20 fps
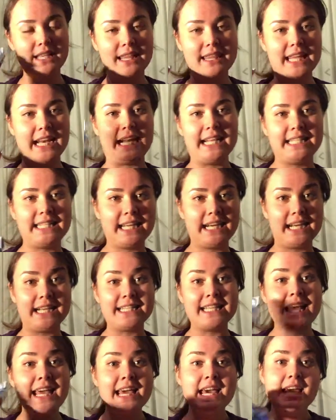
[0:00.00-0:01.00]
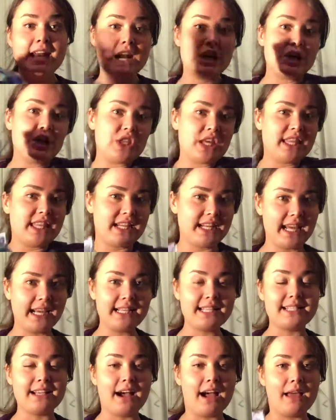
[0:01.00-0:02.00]
and that I did it. And I know that the
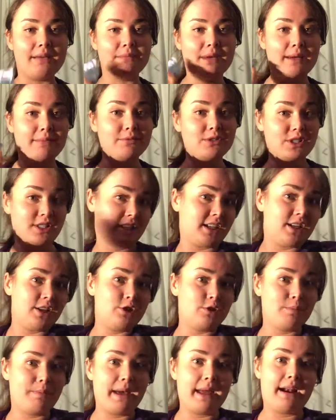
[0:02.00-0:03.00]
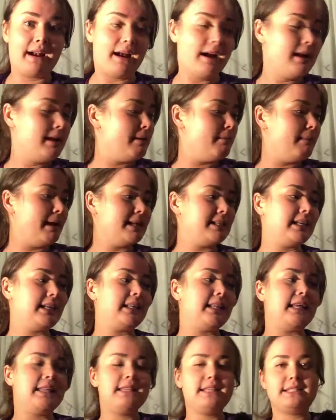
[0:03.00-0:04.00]
next time I'm just gonna do better.
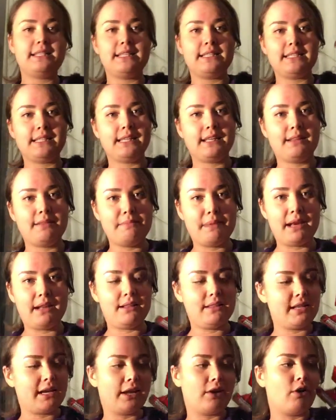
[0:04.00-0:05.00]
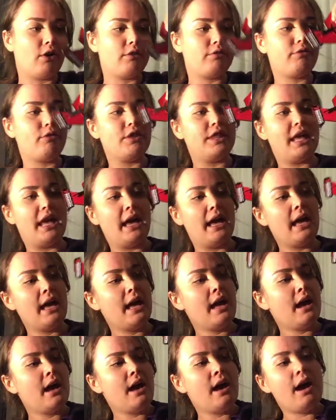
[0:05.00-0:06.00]
Basically, this is a little medal that I got for the
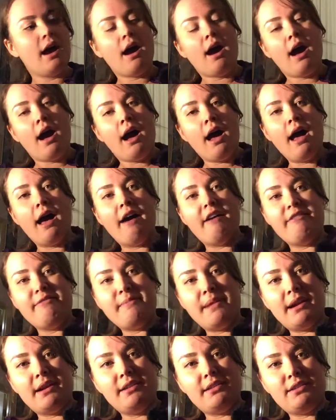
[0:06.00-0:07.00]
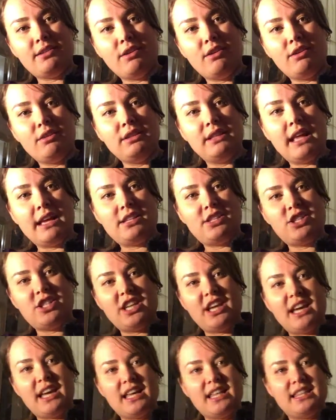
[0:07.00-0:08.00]
half marathon last
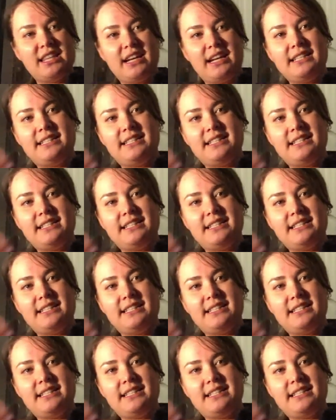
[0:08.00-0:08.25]
year that I